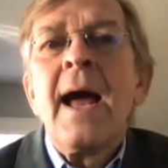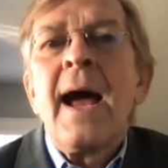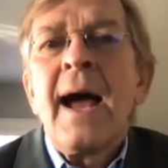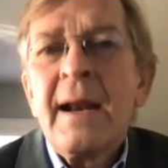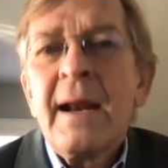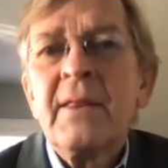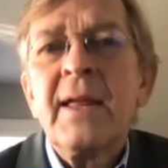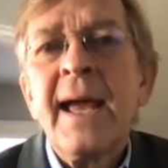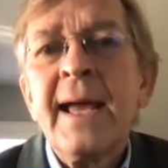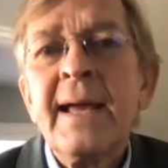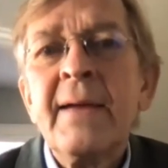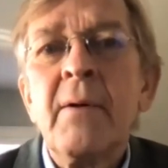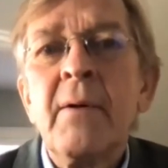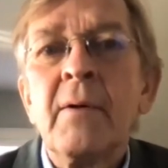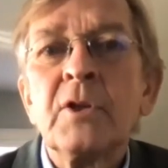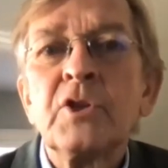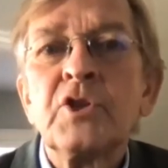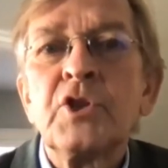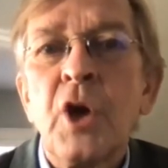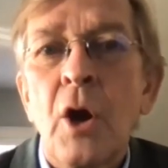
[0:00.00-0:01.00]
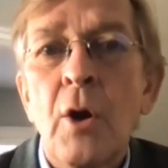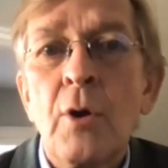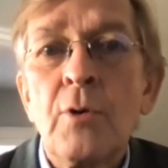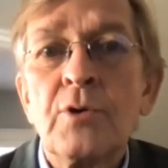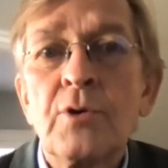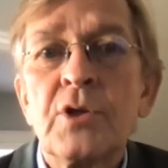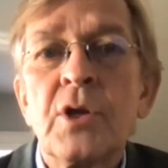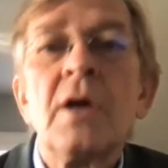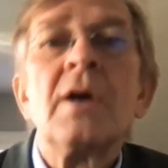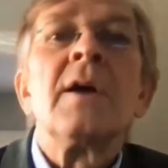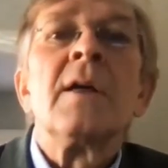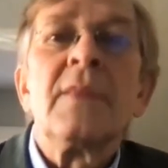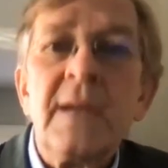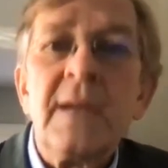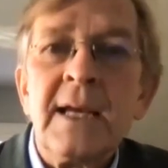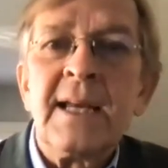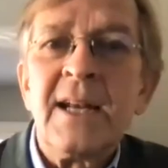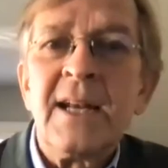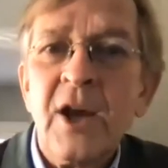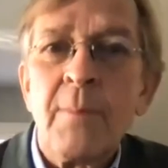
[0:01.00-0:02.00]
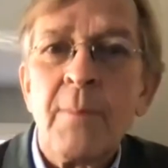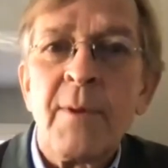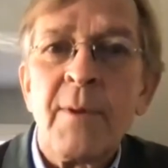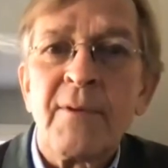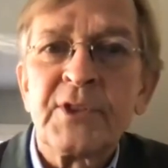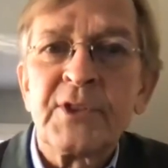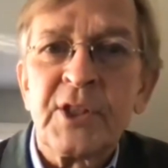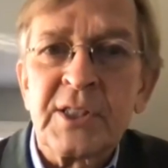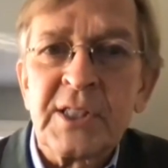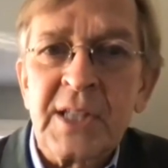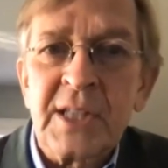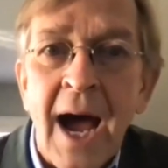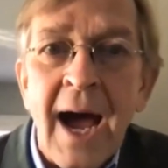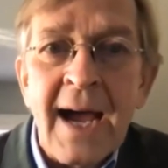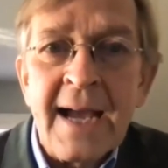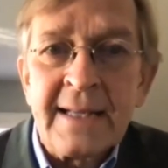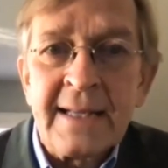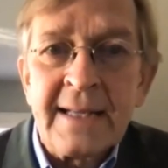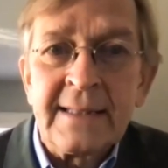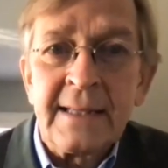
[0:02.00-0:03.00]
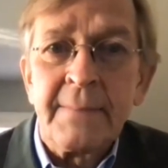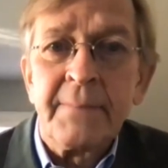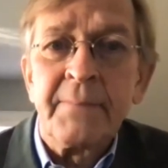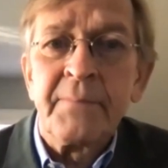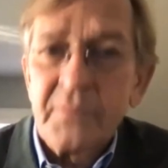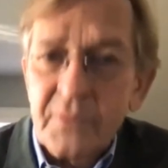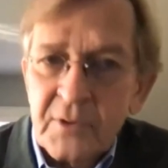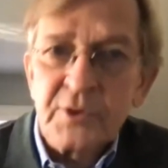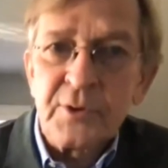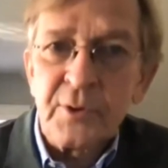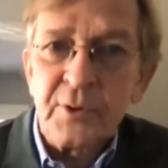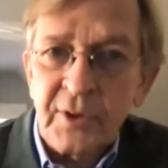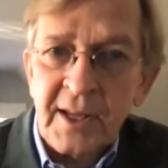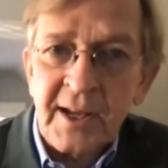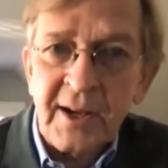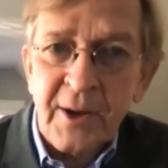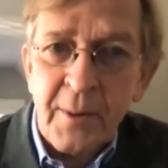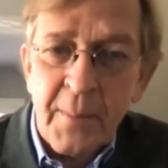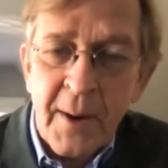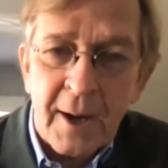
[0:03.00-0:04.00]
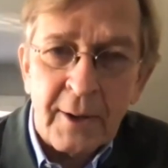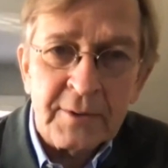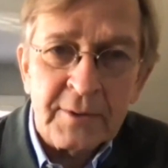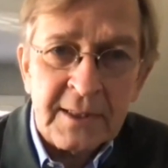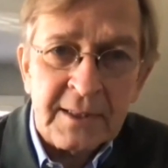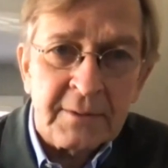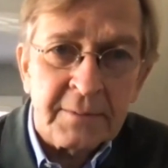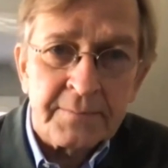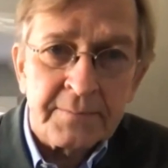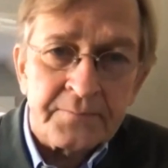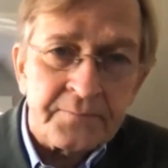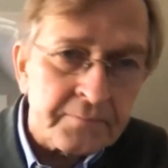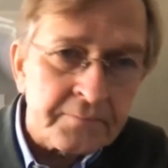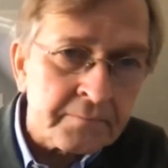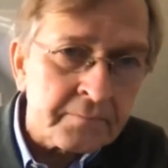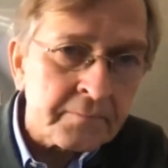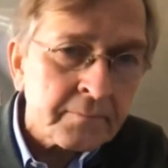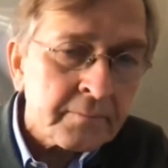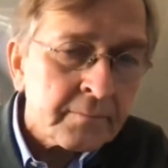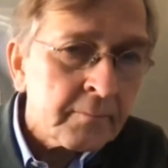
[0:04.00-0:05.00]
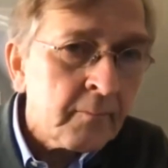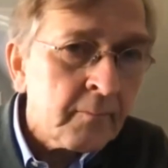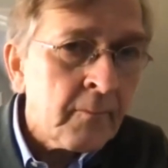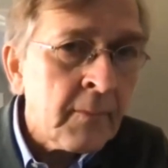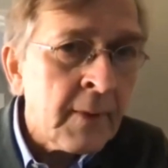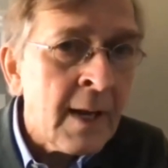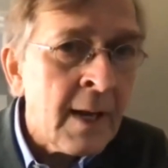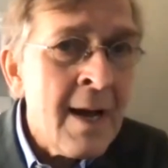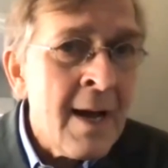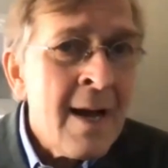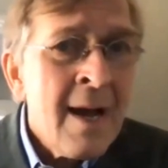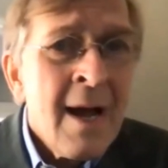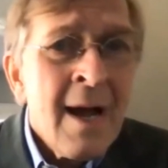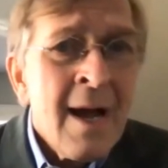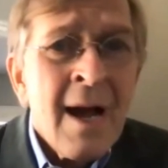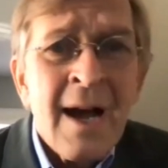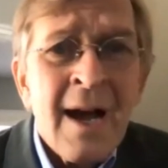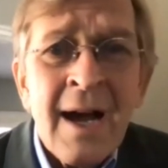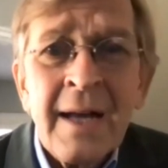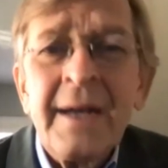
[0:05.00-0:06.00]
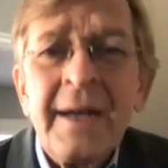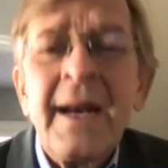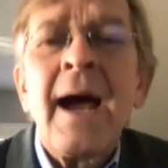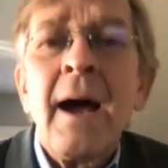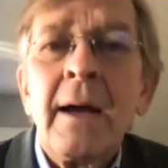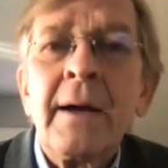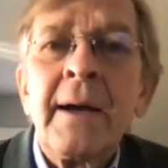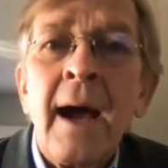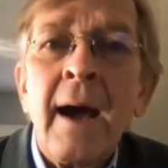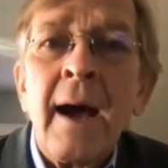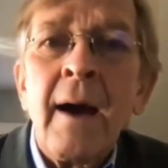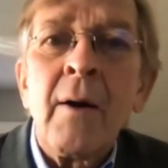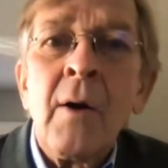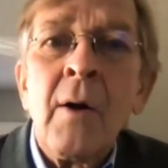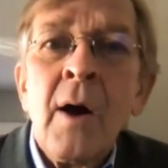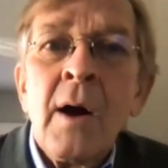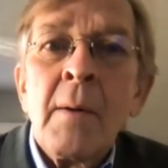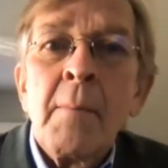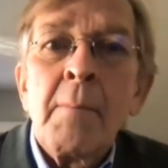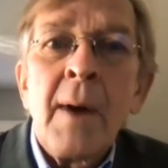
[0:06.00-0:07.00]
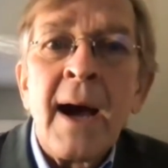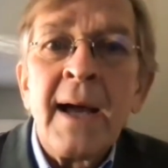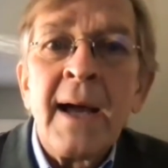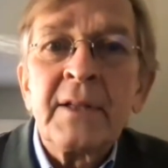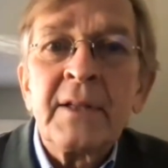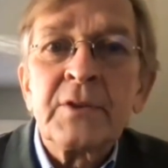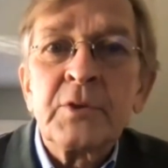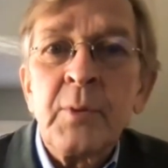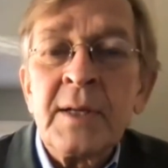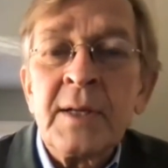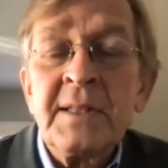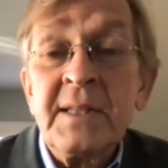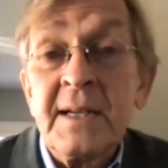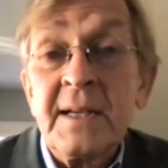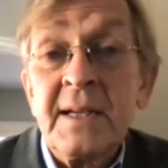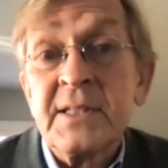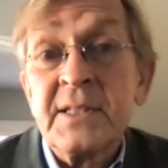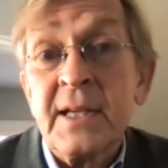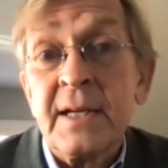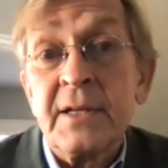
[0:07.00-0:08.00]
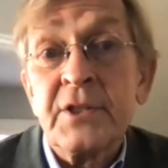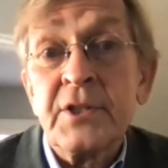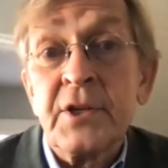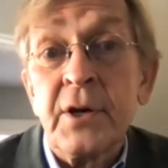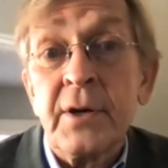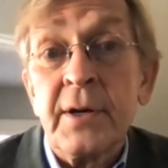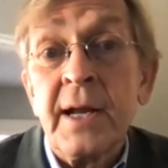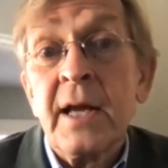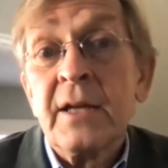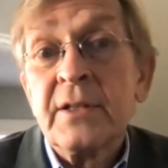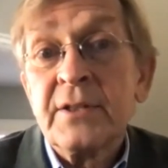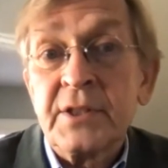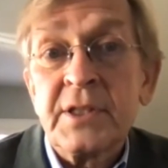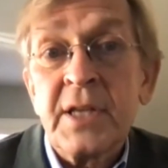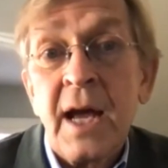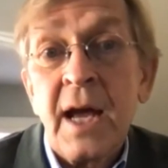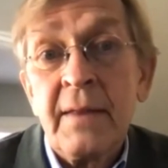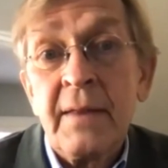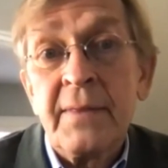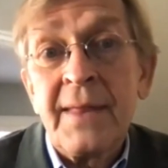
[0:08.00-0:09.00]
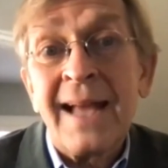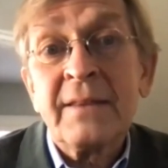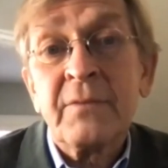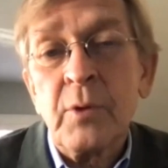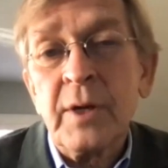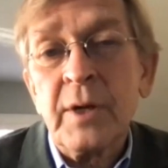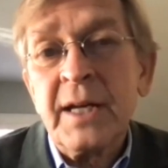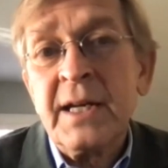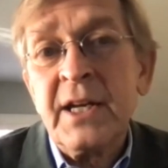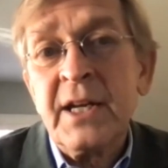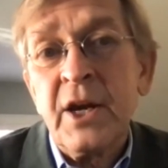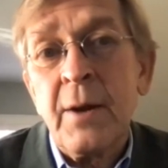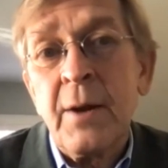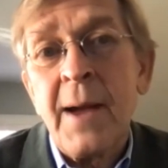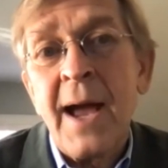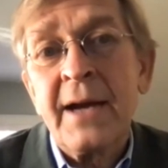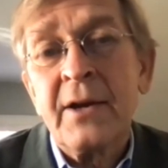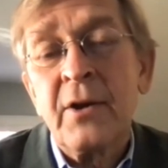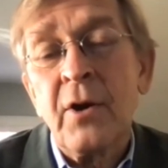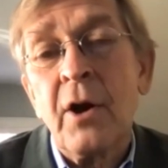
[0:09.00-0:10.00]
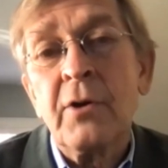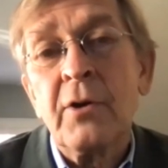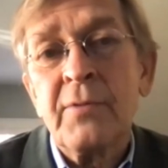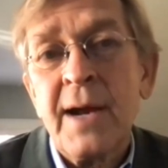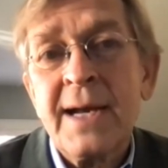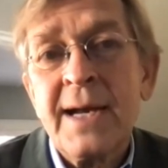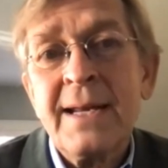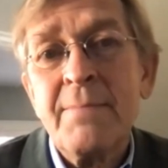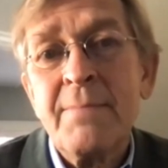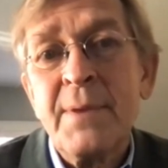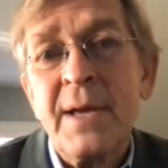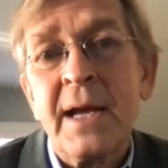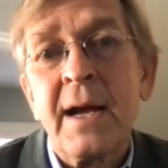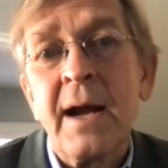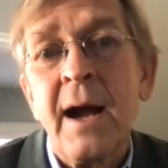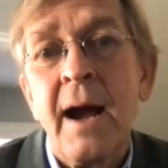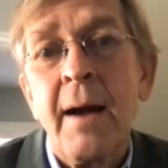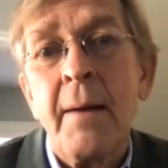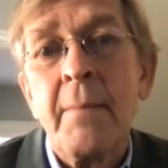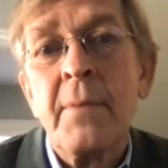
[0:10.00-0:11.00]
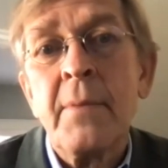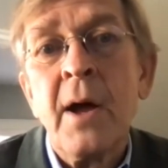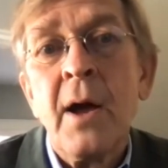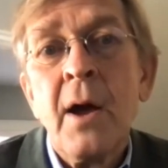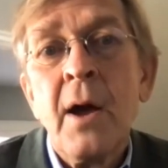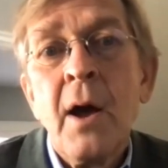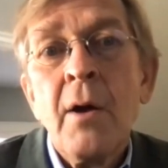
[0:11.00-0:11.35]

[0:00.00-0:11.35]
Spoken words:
And they chose the idiom of society to think about it. Now, by the 20th century, that idiom had already become